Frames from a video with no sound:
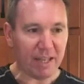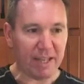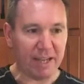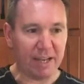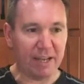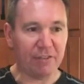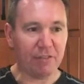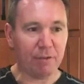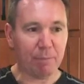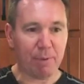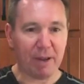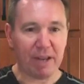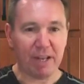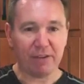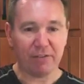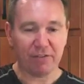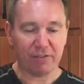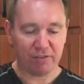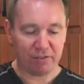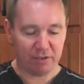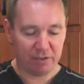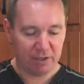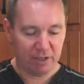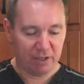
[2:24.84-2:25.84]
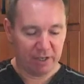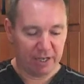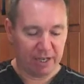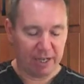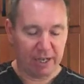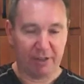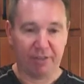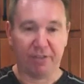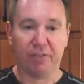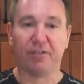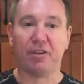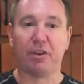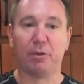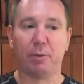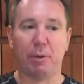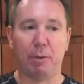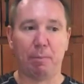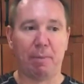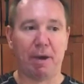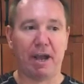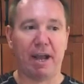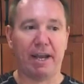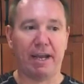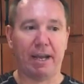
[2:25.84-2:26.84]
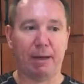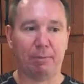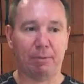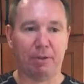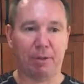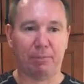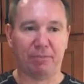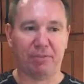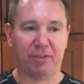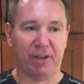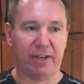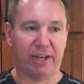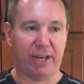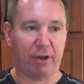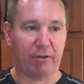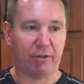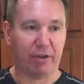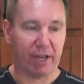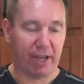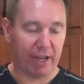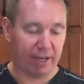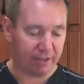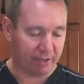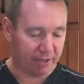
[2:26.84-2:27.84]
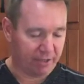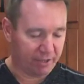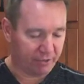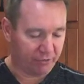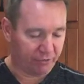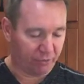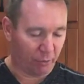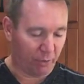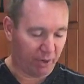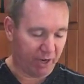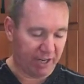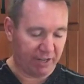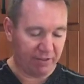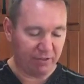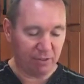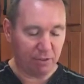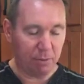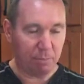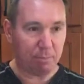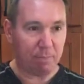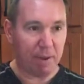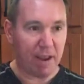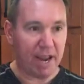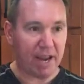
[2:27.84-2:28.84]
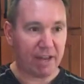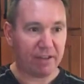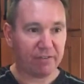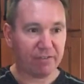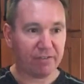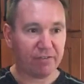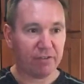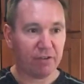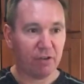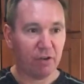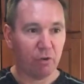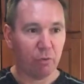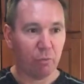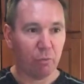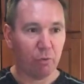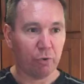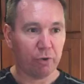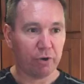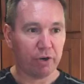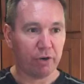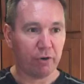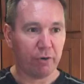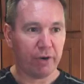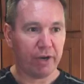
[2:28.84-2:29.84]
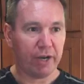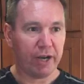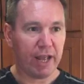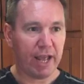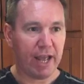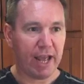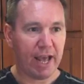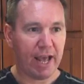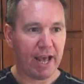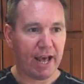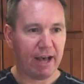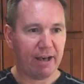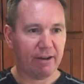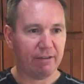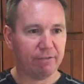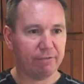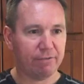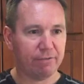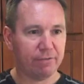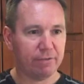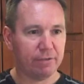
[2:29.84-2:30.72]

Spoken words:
in the base, this is going to be a pineapple upside down cake. So in the base, we're going to have,